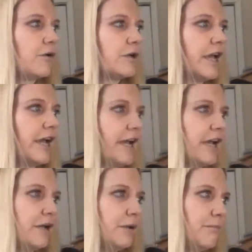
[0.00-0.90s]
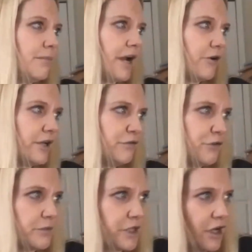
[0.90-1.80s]
Hey, Mary
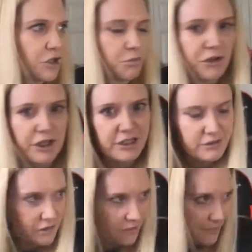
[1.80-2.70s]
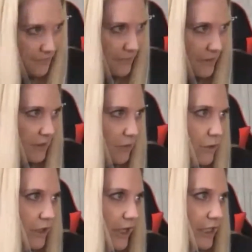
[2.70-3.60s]
from Scotch Plains
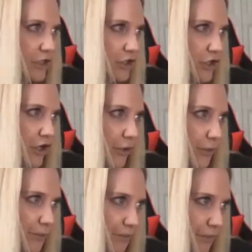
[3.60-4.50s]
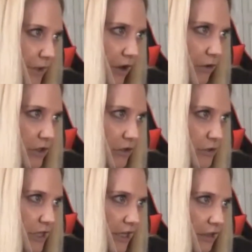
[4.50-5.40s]
would like to know, how can you
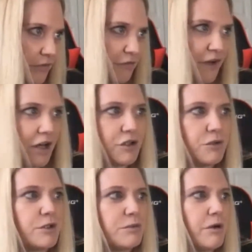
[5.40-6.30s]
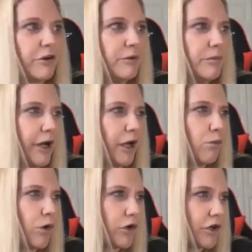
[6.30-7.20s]
tell if a fossil was buried by
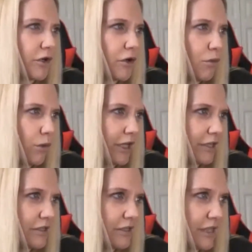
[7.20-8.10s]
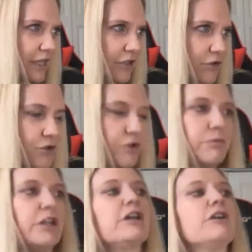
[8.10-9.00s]
water, wind, sand, or
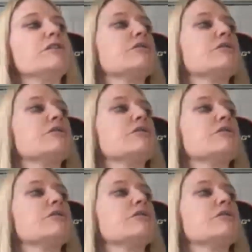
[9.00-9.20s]
something else?